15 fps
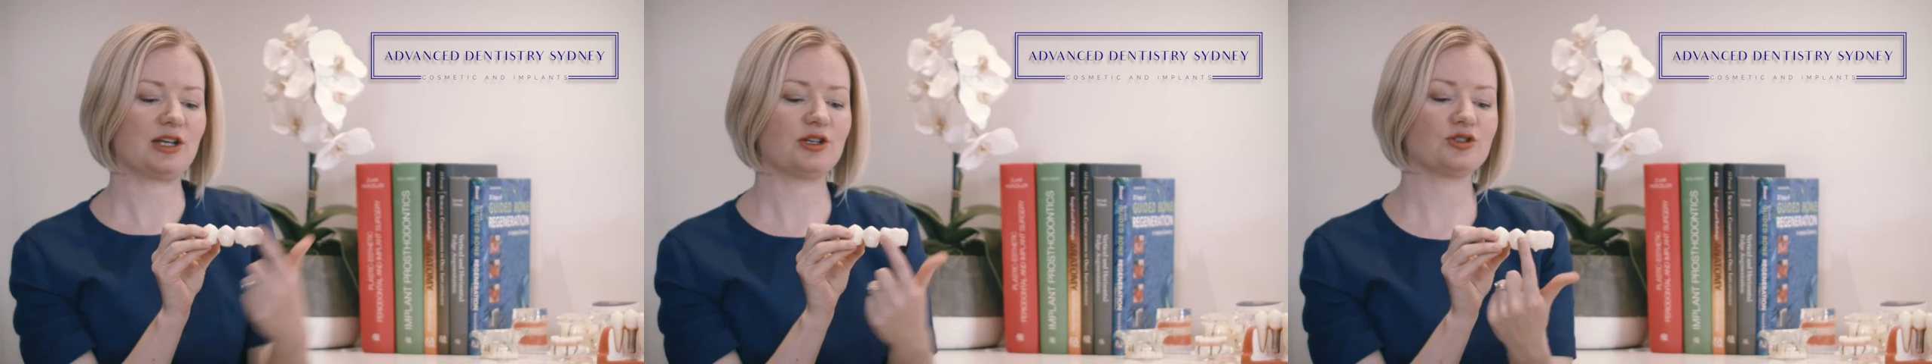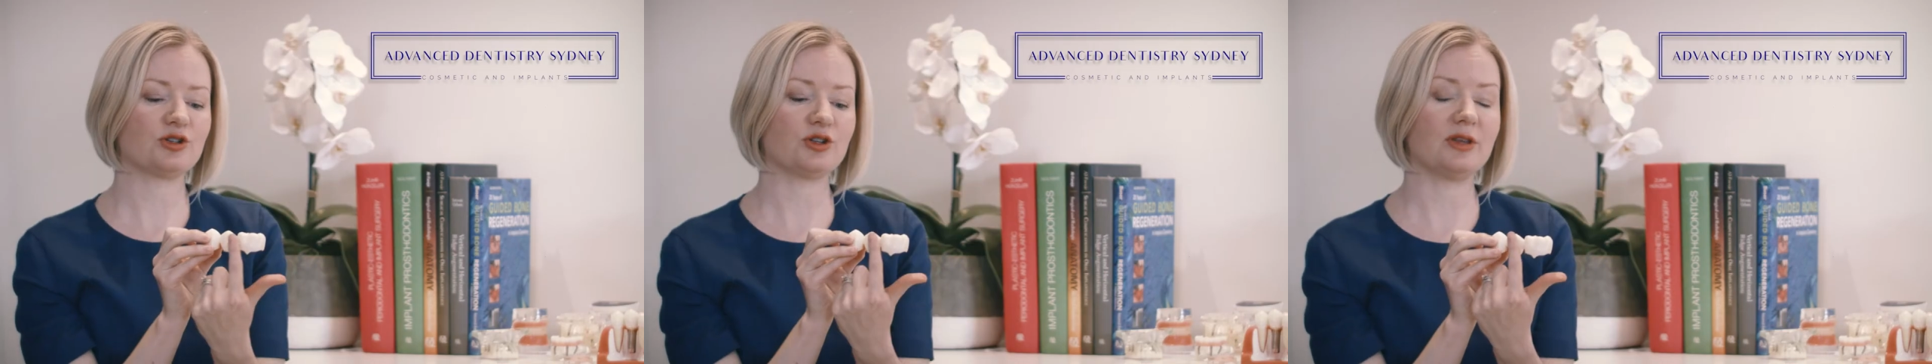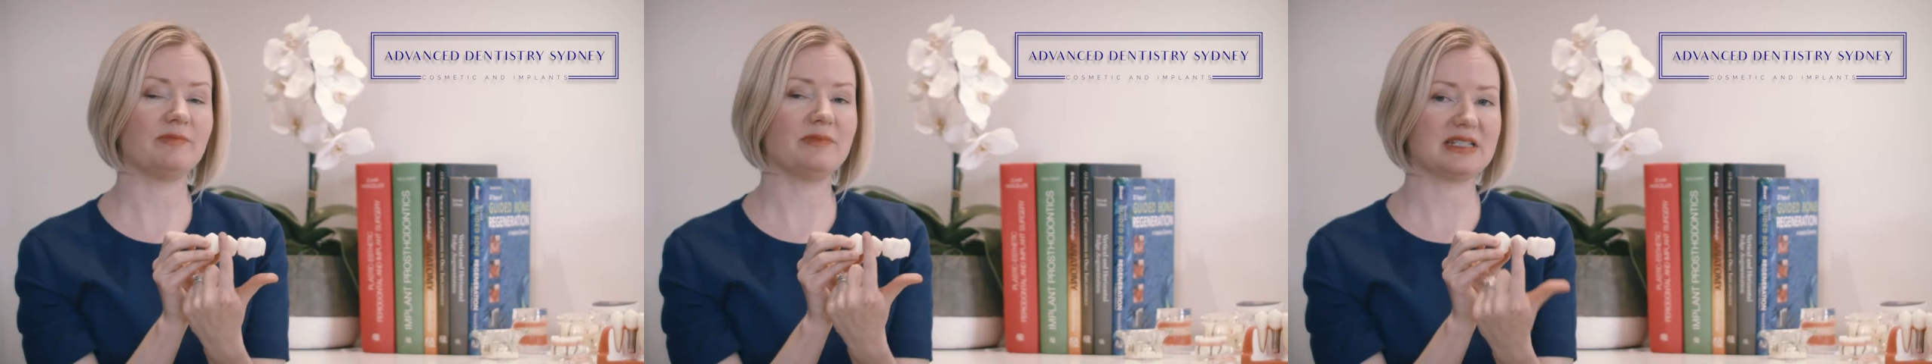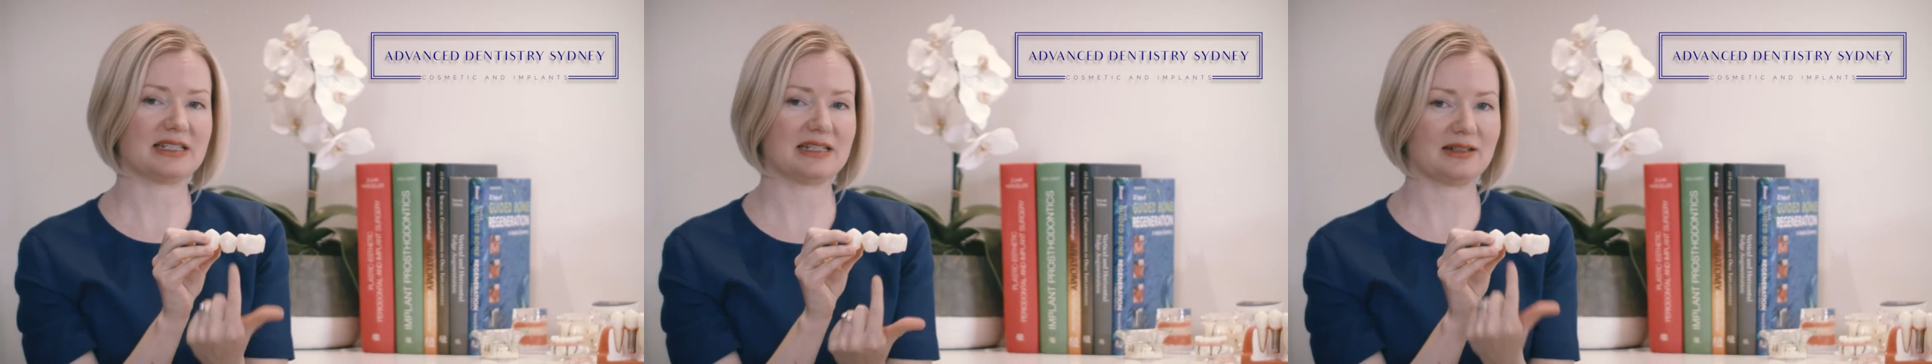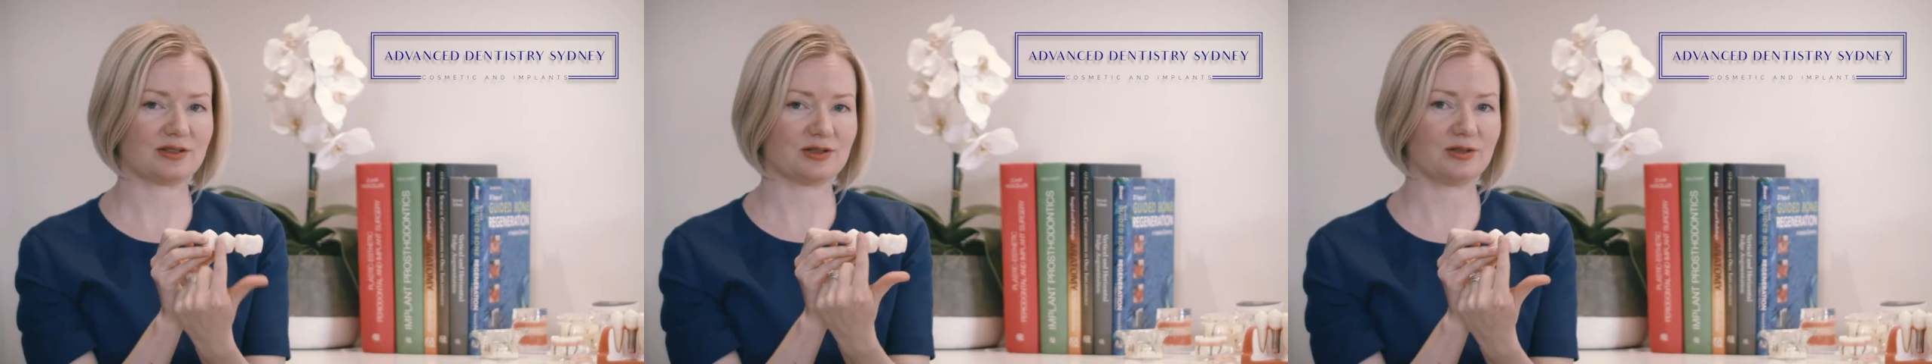to the
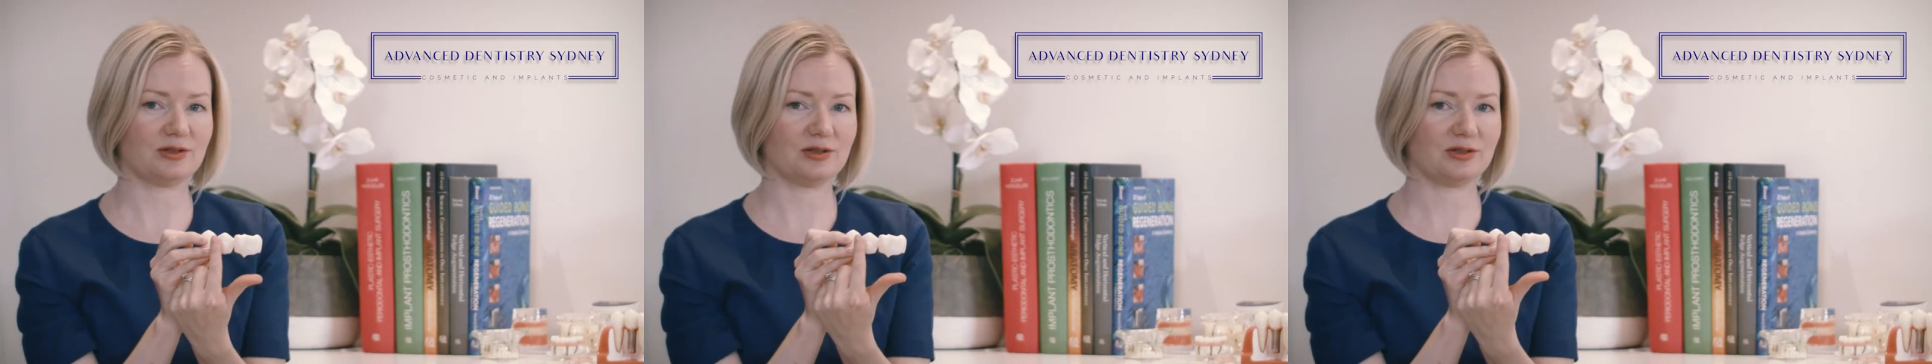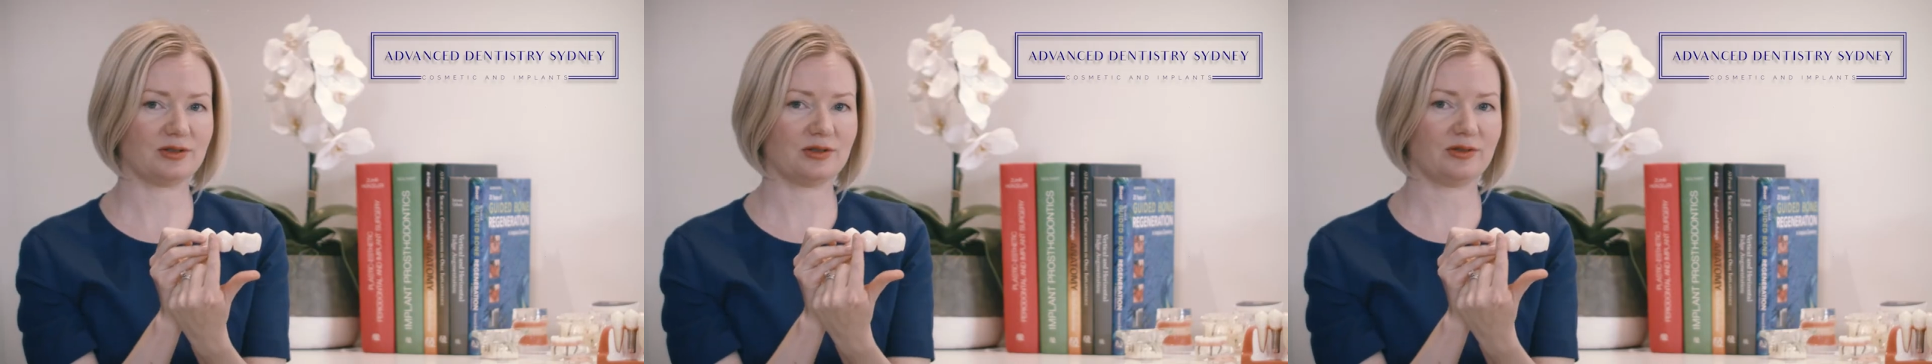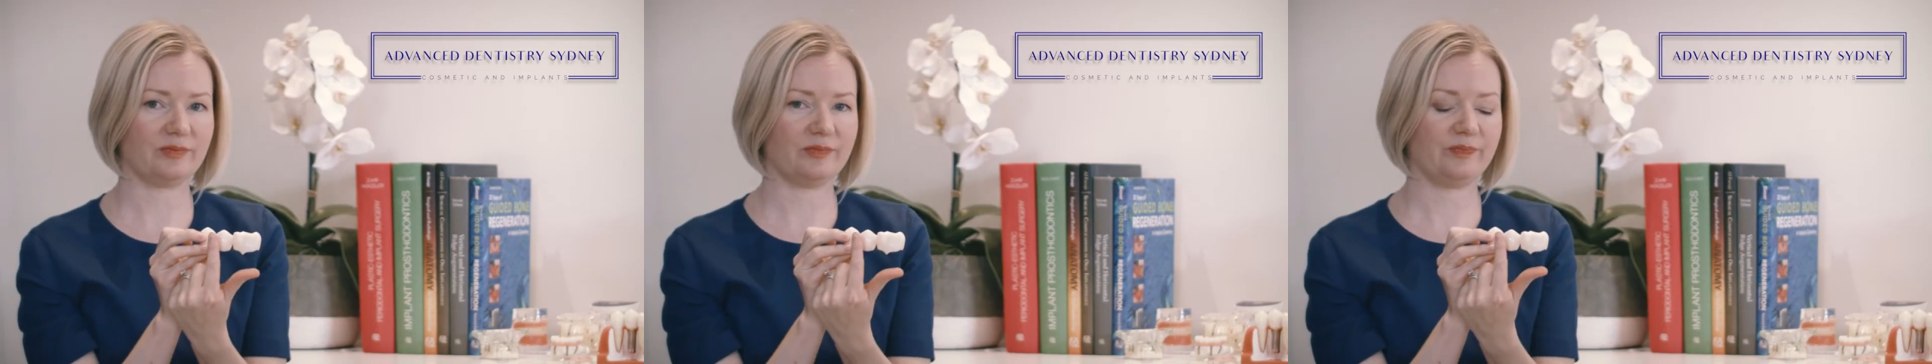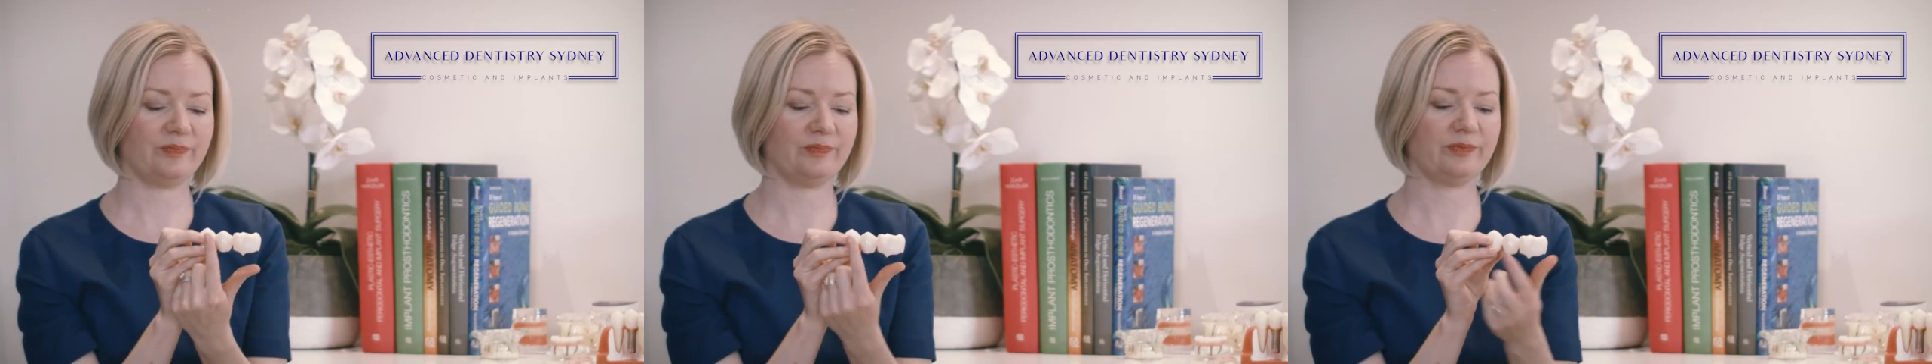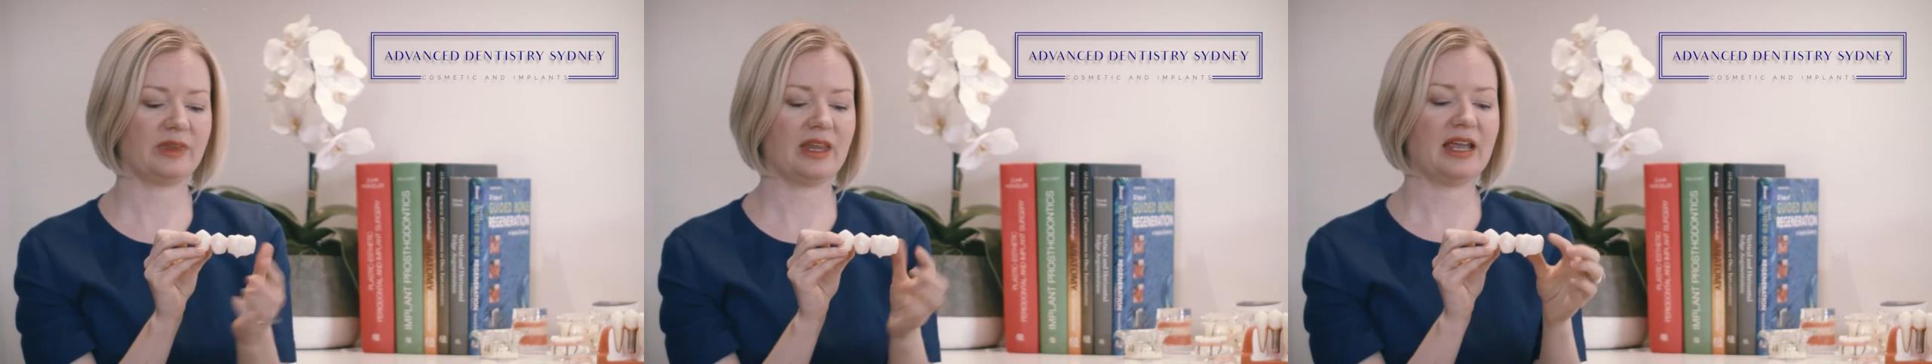missing tooth.
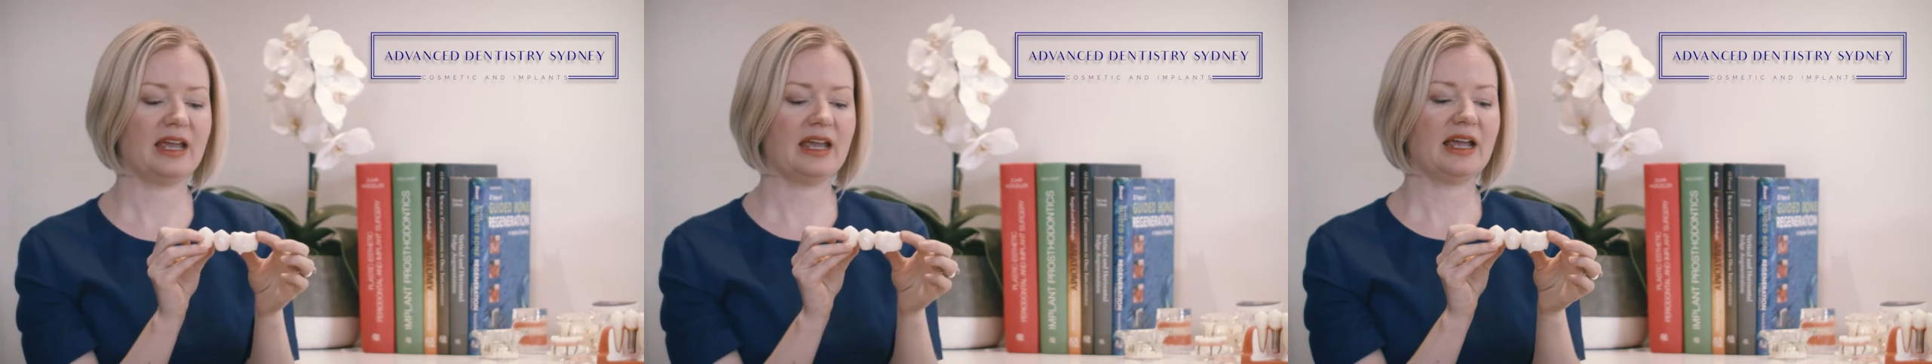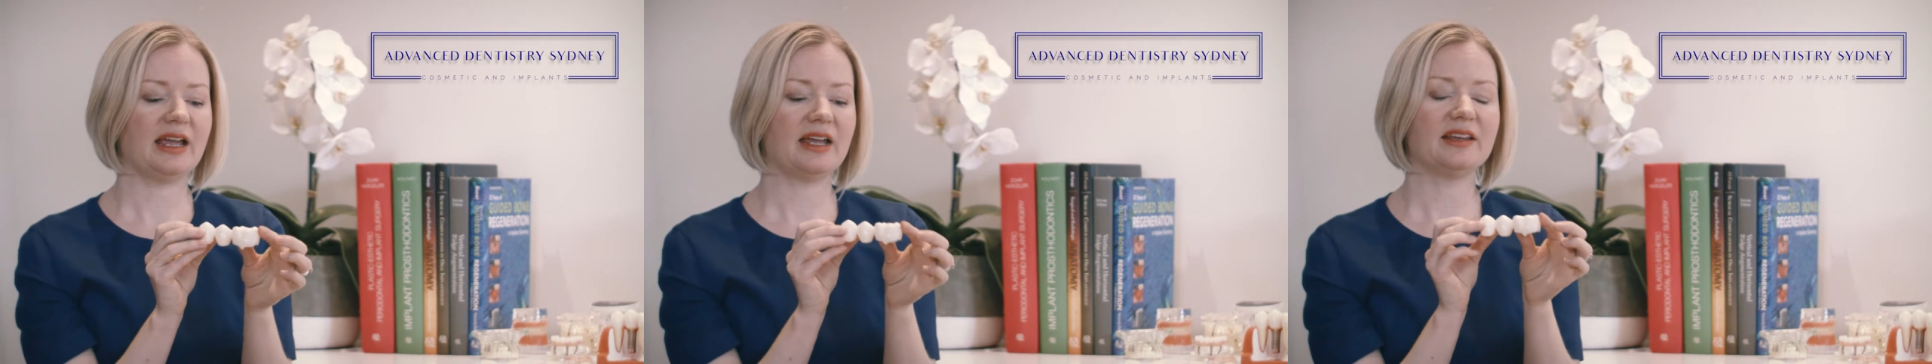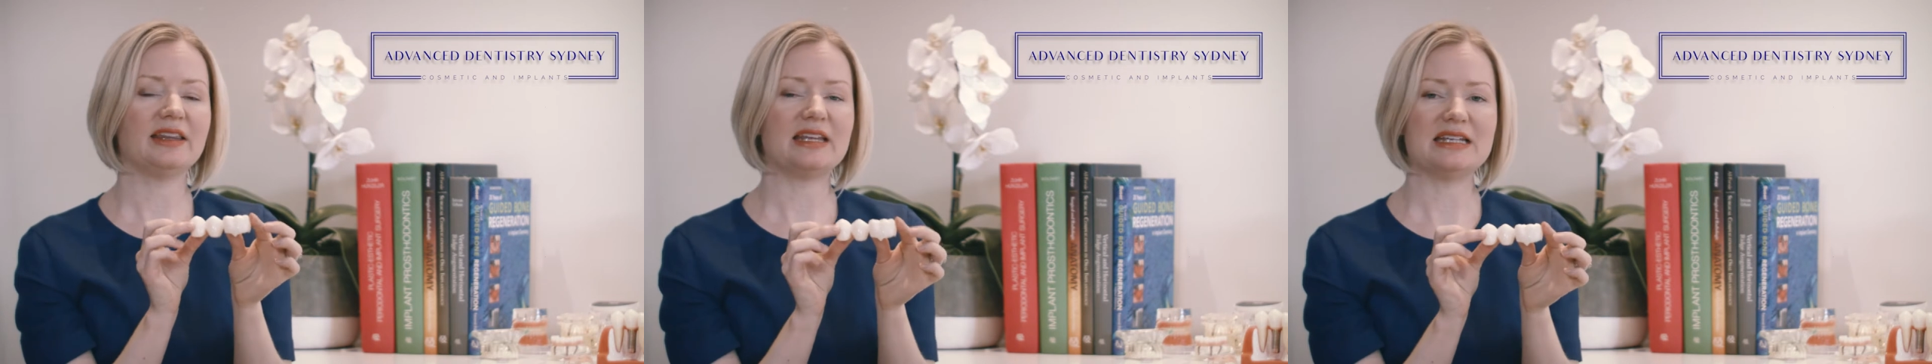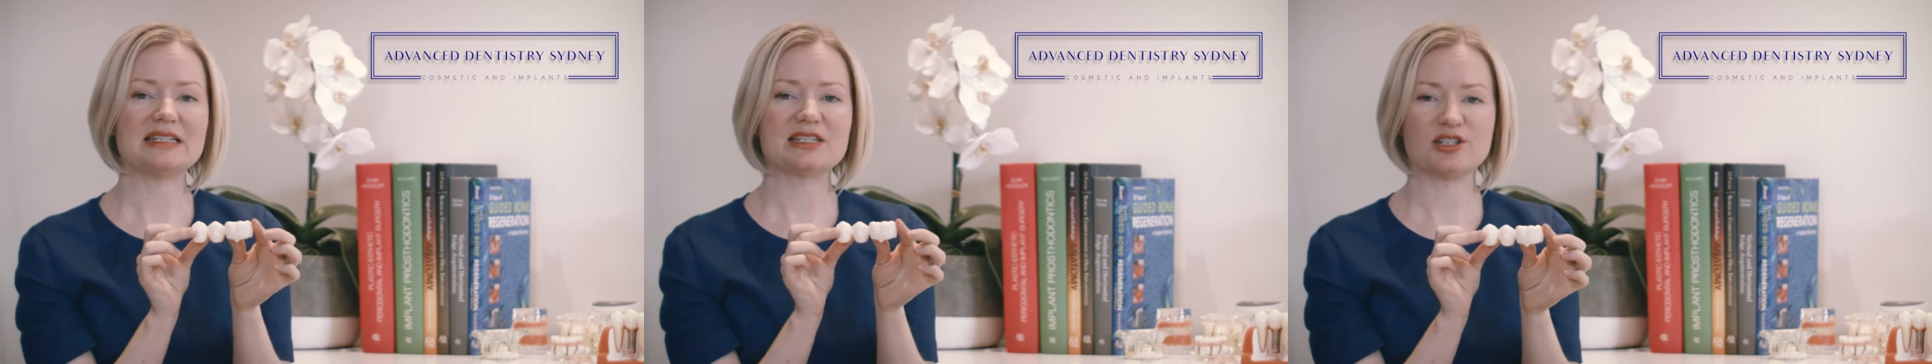These